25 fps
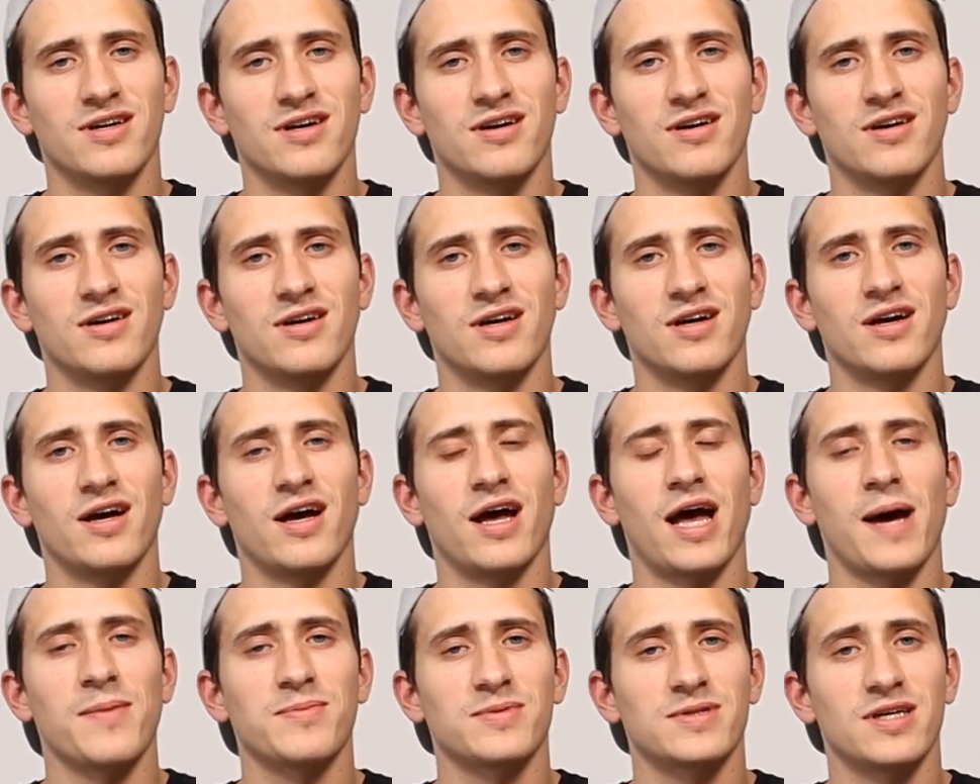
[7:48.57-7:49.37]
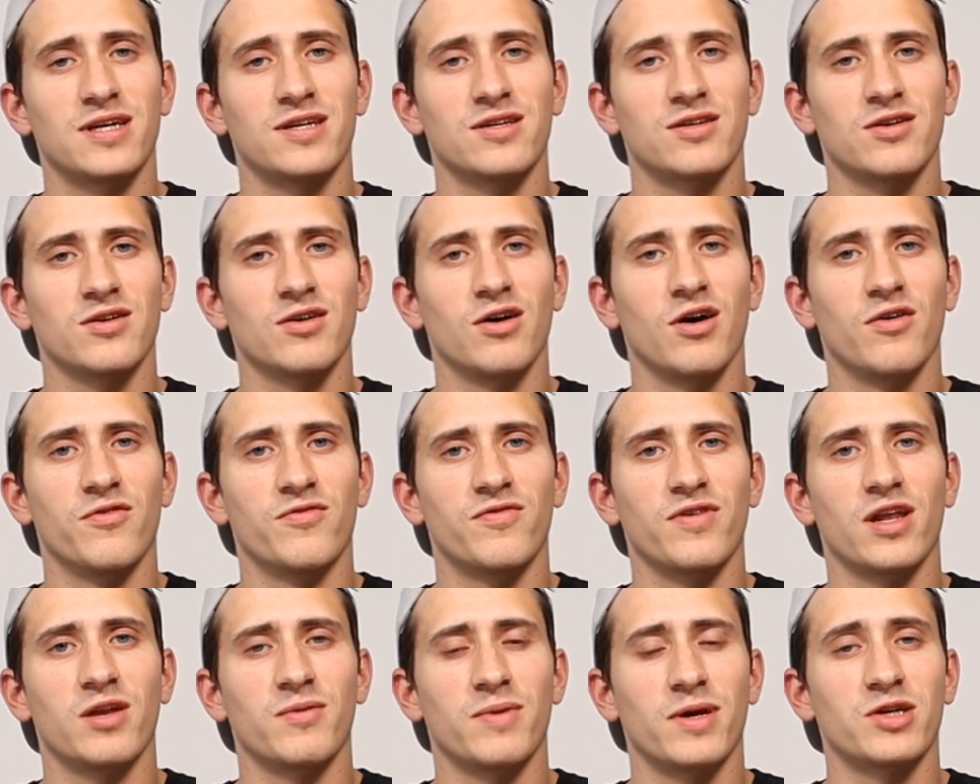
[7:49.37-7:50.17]
the App Center
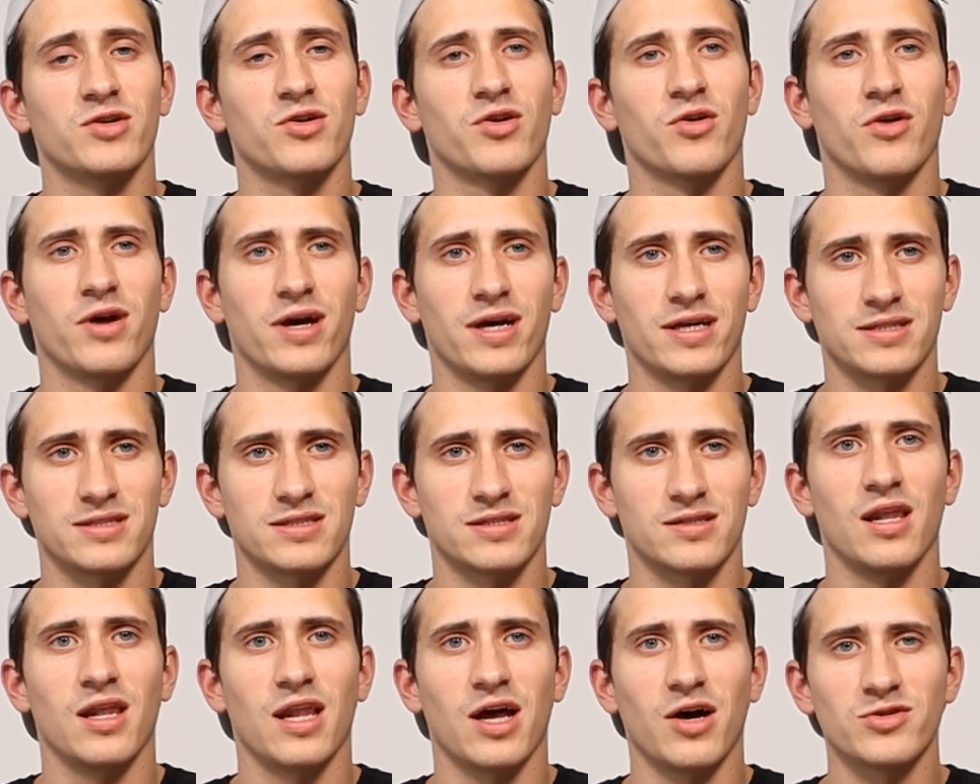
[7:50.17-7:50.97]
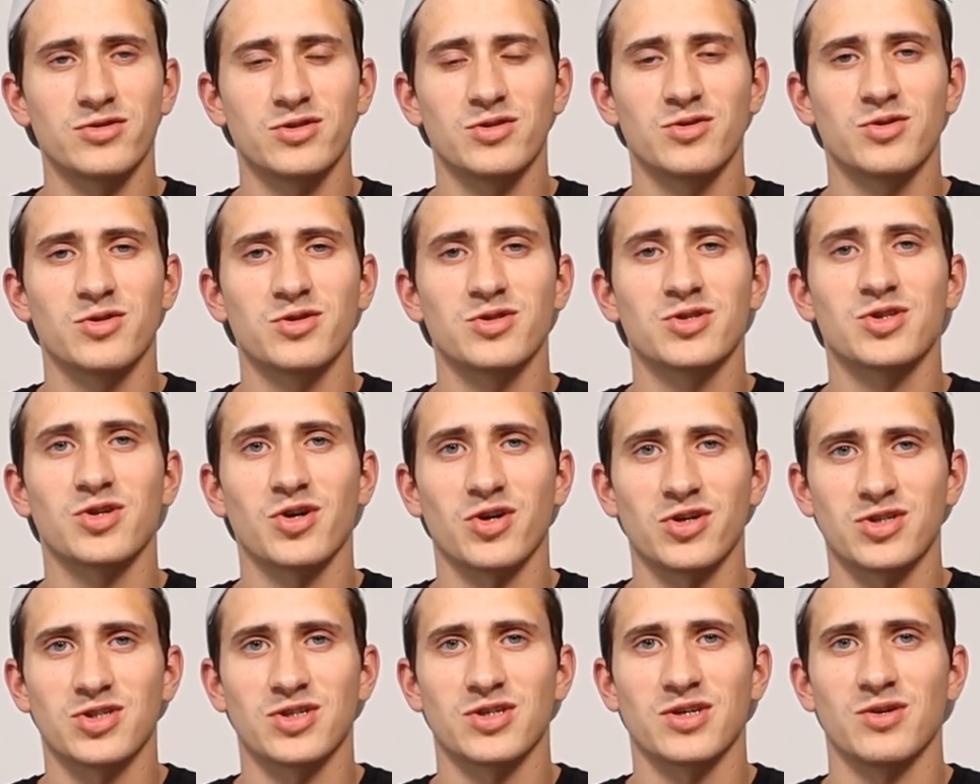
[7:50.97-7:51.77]
of Elementary OS allows you to
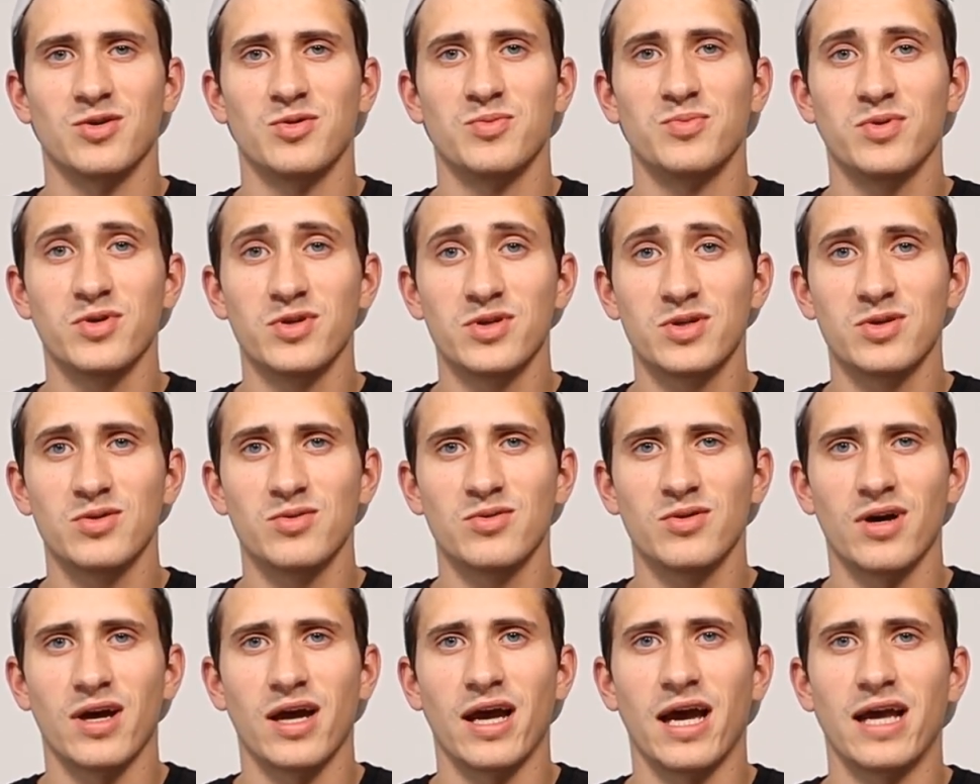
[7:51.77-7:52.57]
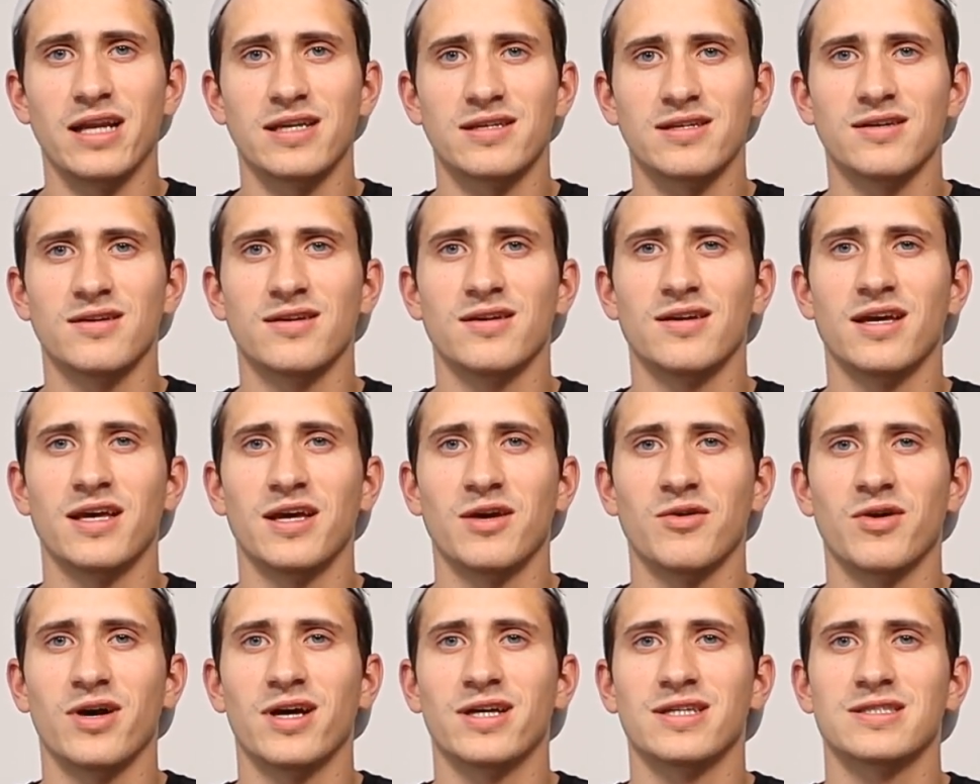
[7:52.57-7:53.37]
search Ubuntu and the
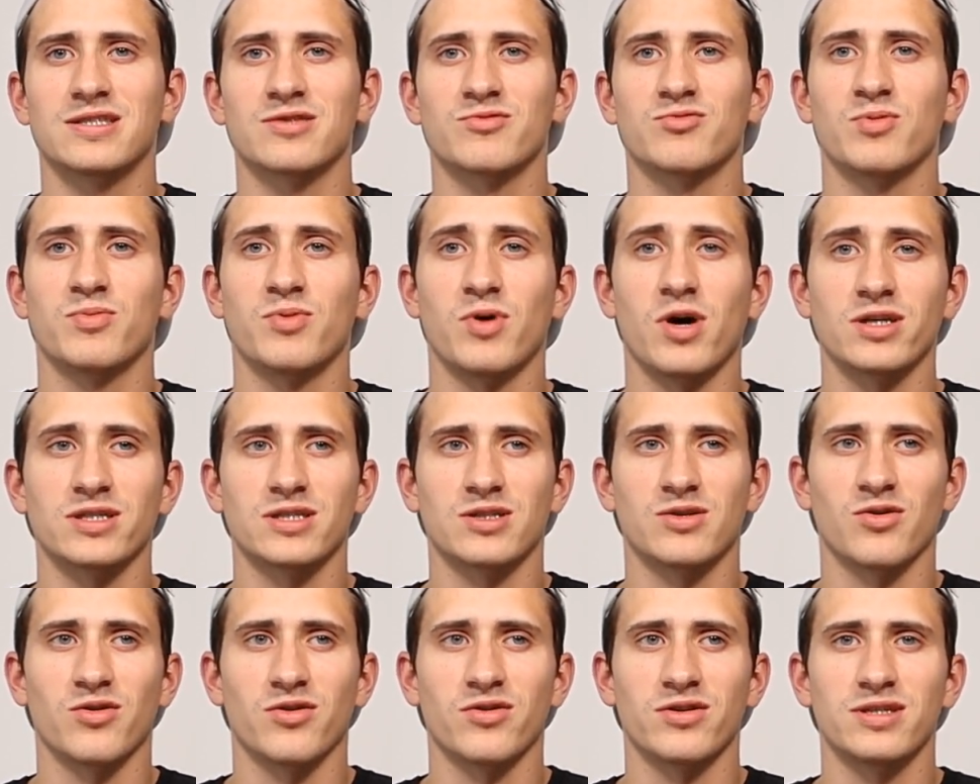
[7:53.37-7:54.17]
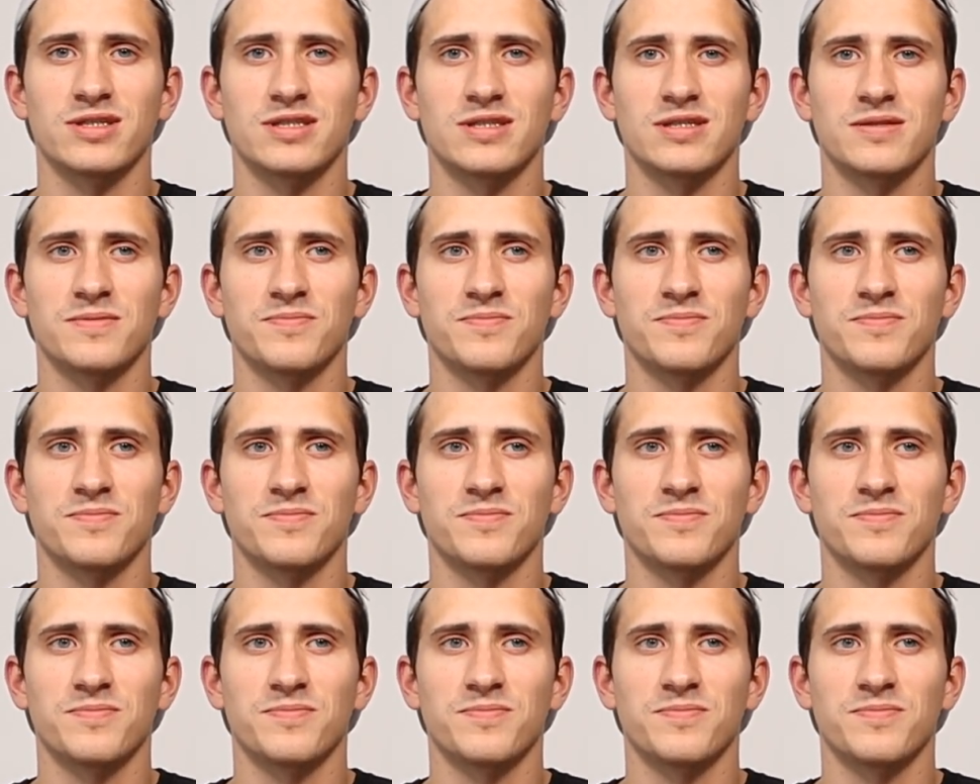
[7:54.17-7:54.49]
EOS repositories,